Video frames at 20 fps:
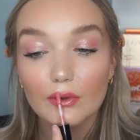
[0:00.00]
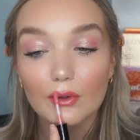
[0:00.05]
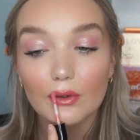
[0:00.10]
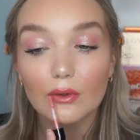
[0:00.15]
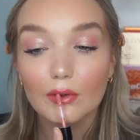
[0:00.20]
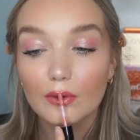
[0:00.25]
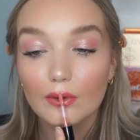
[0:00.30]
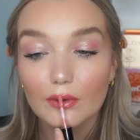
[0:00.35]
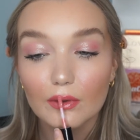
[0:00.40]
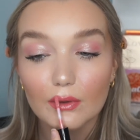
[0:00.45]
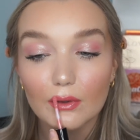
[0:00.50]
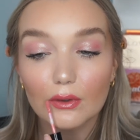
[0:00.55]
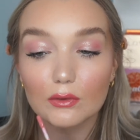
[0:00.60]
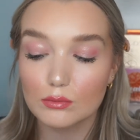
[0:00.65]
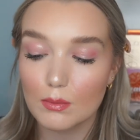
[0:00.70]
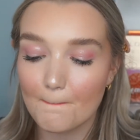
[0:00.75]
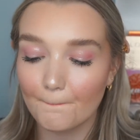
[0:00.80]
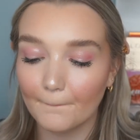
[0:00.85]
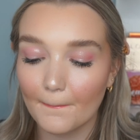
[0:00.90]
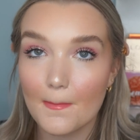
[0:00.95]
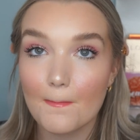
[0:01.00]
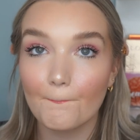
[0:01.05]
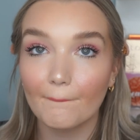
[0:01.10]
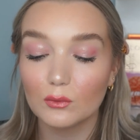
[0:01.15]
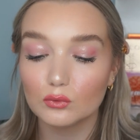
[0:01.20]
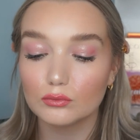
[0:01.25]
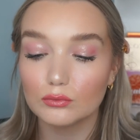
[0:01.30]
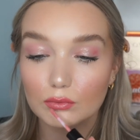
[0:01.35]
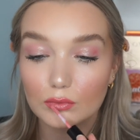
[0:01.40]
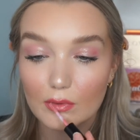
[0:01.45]
thinner
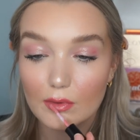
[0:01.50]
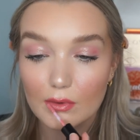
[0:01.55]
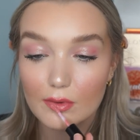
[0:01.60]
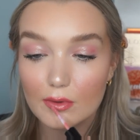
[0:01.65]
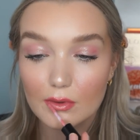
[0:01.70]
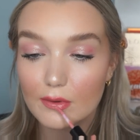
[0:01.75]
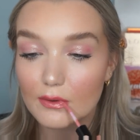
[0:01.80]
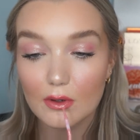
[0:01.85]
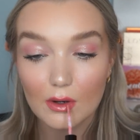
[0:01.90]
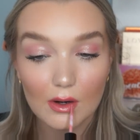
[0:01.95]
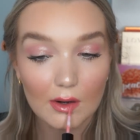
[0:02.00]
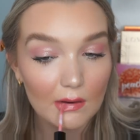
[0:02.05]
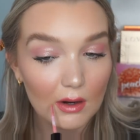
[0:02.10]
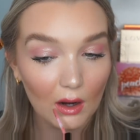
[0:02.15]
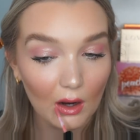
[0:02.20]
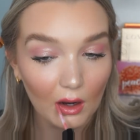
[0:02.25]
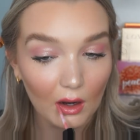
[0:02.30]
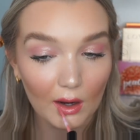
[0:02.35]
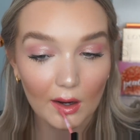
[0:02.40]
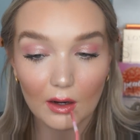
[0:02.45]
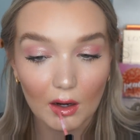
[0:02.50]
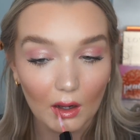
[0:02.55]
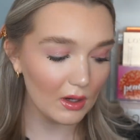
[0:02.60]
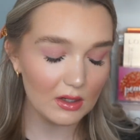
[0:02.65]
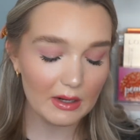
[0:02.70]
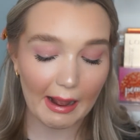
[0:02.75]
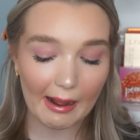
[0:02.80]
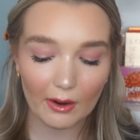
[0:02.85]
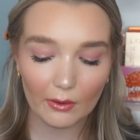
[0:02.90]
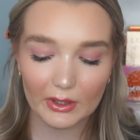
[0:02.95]
glosses. This is one of my favorites.
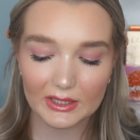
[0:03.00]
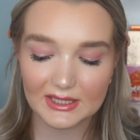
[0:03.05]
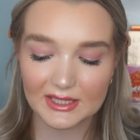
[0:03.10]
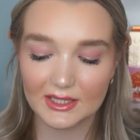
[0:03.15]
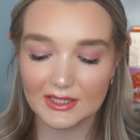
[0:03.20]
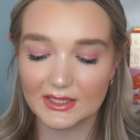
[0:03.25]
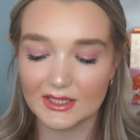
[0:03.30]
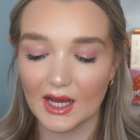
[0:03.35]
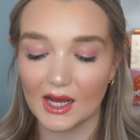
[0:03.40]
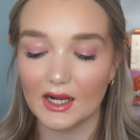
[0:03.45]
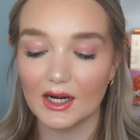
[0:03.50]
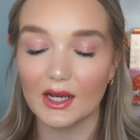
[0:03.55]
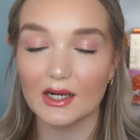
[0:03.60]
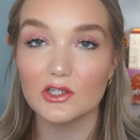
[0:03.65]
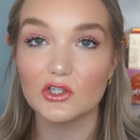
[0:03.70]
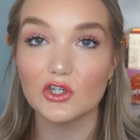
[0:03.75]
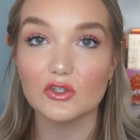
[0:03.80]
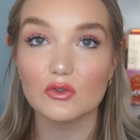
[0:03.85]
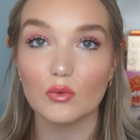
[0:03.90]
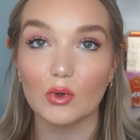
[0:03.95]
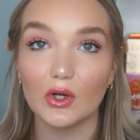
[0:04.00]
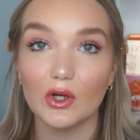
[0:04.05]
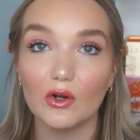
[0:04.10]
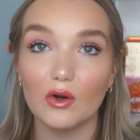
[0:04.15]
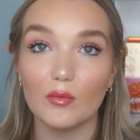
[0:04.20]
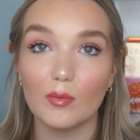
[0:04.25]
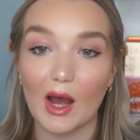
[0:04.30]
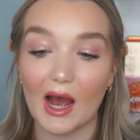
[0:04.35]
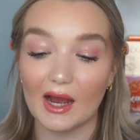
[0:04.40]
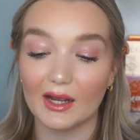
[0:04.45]
Now, as I said, I just want to
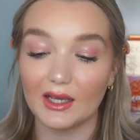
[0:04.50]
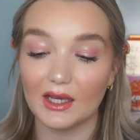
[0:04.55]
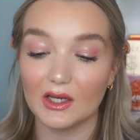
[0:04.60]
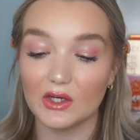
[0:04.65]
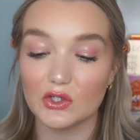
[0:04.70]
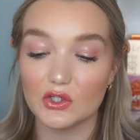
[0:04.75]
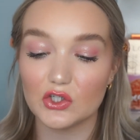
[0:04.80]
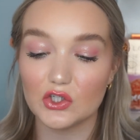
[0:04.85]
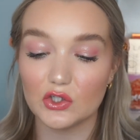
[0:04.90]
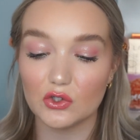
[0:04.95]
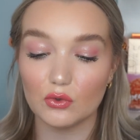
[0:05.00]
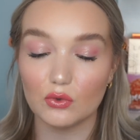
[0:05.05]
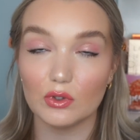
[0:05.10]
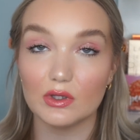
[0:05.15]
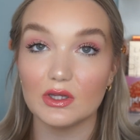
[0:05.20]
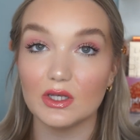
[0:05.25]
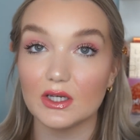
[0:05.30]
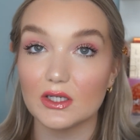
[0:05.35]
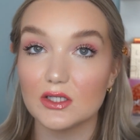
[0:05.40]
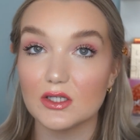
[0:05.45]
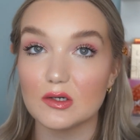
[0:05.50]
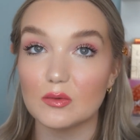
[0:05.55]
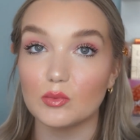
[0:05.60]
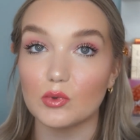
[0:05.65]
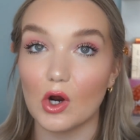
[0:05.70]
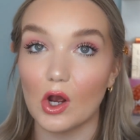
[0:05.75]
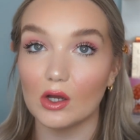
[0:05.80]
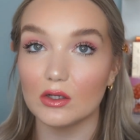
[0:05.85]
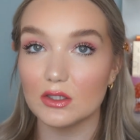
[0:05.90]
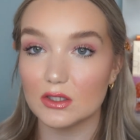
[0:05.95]
go back into this
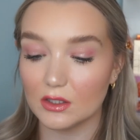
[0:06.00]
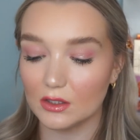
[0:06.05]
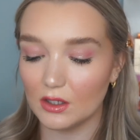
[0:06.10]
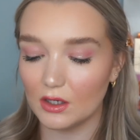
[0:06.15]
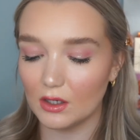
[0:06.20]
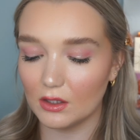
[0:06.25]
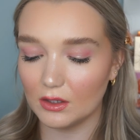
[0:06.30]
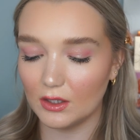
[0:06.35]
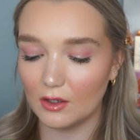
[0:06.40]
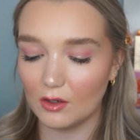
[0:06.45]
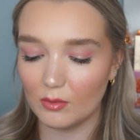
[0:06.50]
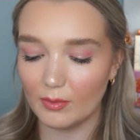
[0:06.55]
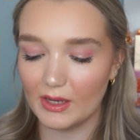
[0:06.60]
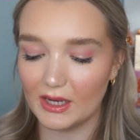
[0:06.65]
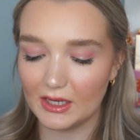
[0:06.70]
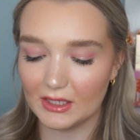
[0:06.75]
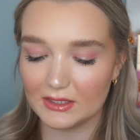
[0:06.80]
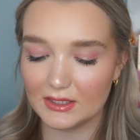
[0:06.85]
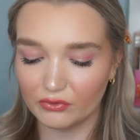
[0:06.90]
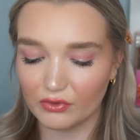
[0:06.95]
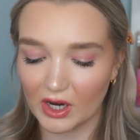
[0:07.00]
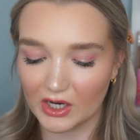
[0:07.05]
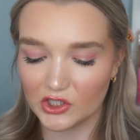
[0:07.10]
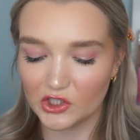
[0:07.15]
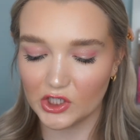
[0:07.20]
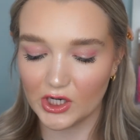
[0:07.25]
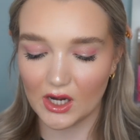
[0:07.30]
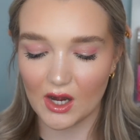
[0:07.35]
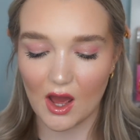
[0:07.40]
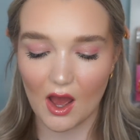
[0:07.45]
bronzer a little bit,
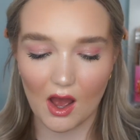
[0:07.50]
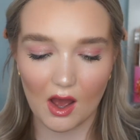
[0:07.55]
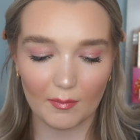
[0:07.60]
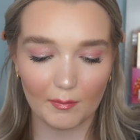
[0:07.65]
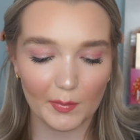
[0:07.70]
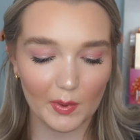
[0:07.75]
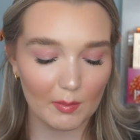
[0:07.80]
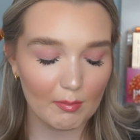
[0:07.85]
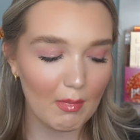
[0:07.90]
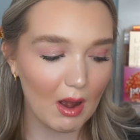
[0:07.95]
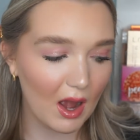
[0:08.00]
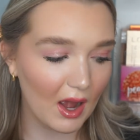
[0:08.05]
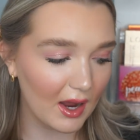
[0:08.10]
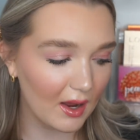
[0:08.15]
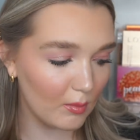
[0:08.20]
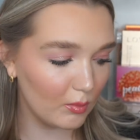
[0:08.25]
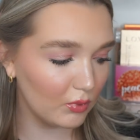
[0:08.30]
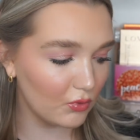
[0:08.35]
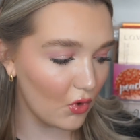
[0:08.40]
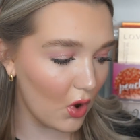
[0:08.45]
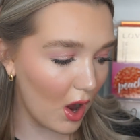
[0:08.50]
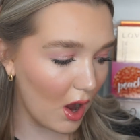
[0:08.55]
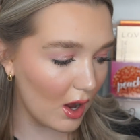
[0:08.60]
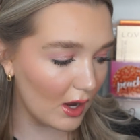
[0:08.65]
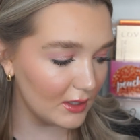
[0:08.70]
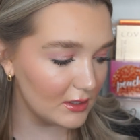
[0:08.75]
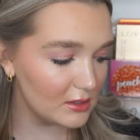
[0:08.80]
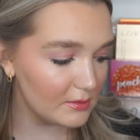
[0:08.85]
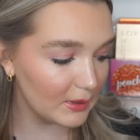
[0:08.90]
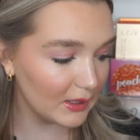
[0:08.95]
freshen up my
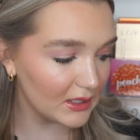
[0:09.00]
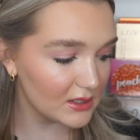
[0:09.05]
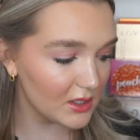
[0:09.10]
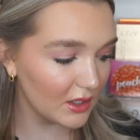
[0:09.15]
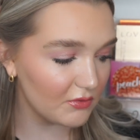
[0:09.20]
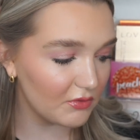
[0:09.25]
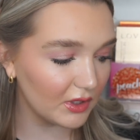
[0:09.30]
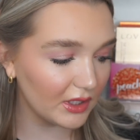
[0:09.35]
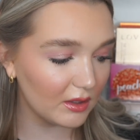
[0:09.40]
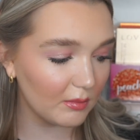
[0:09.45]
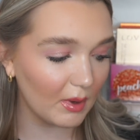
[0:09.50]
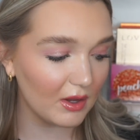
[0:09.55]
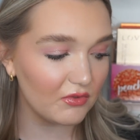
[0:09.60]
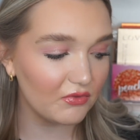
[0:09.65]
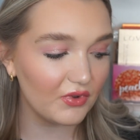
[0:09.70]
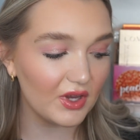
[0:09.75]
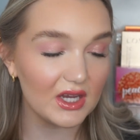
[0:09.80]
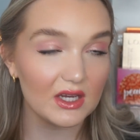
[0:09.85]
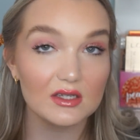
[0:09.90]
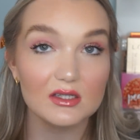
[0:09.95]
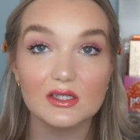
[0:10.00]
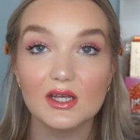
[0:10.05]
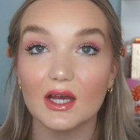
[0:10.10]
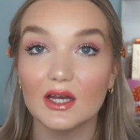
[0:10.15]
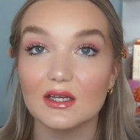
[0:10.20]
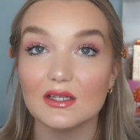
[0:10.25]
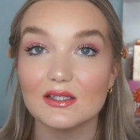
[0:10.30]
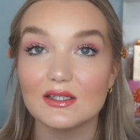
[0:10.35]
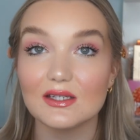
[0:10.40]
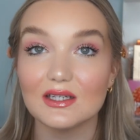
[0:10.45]
bronze because I feel like my face
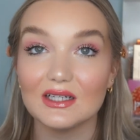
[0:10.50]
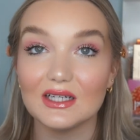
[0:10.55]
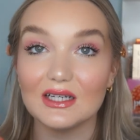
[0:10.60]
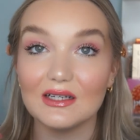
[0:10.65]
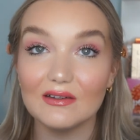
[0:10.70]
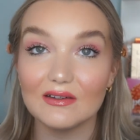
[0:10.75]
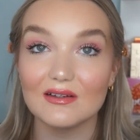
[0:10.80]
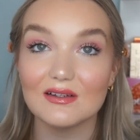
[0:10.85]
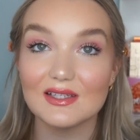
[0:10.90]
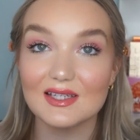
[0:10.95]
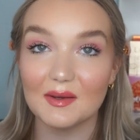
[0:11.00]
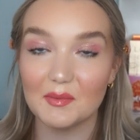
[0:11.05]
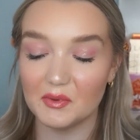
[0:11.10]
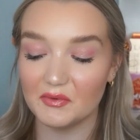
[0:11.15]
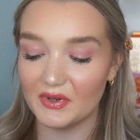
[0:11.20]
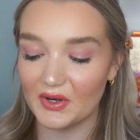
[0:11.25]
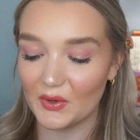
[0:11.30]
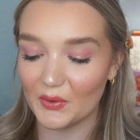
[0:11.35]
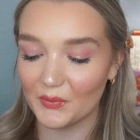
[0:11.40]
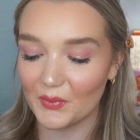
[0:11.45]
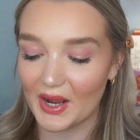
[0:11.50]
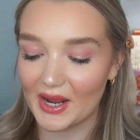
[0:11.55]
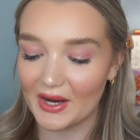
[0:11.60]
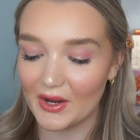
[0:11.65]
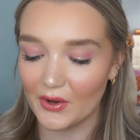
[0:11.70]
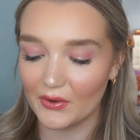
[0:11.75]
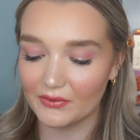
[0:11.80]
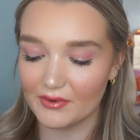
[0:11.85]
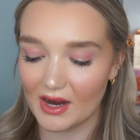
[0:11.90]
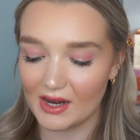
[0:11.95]
has eaten some of it away
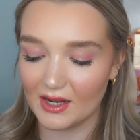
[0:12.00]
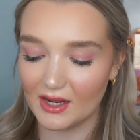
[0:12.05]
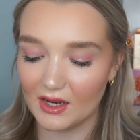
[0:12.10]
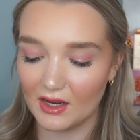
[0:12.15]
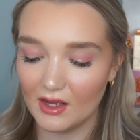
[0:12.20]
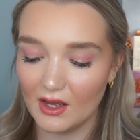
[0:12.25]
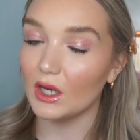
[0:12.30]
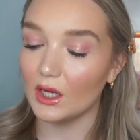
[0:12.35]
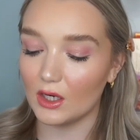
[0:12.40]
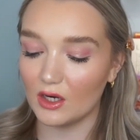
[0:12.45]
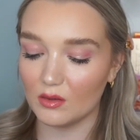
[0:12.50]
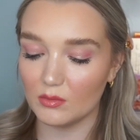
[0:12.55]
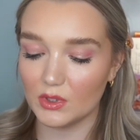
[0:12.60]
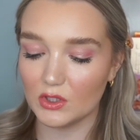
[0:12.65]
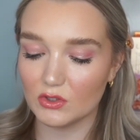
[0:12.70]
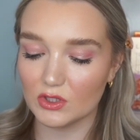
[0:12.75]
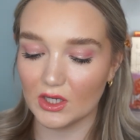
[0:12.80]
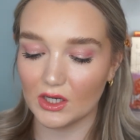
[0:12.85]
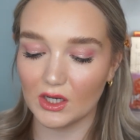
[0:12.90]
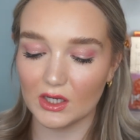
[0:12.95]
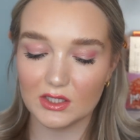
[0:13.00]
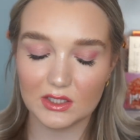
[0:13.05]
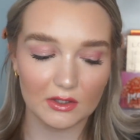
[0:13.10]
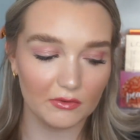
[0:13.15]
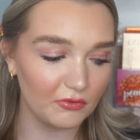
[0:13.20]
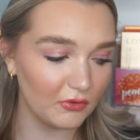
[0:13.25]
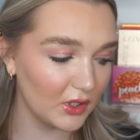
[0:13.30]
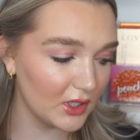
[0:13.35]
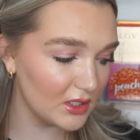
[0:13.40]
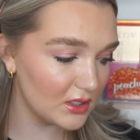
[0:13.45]
already, and I'm using a
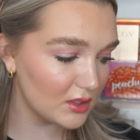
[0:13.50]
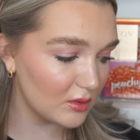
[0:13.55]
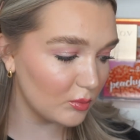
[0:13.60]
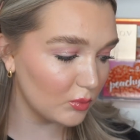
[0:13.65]
different